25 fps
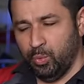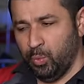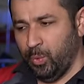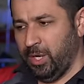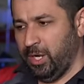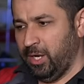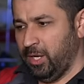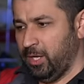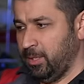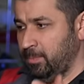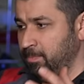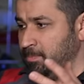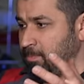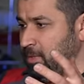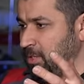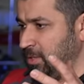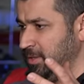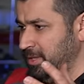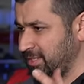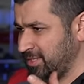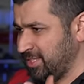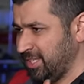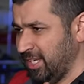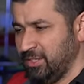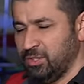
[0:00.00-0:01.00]
where
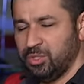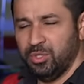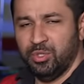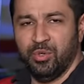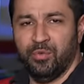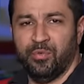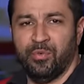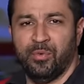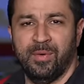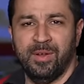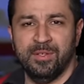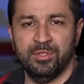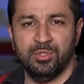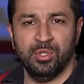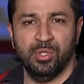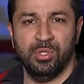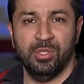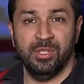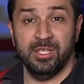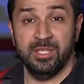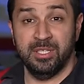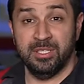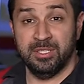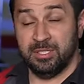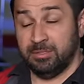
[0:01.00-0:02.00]
the center
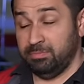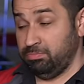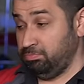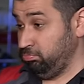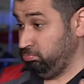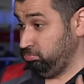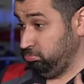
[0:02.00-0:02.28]
differential is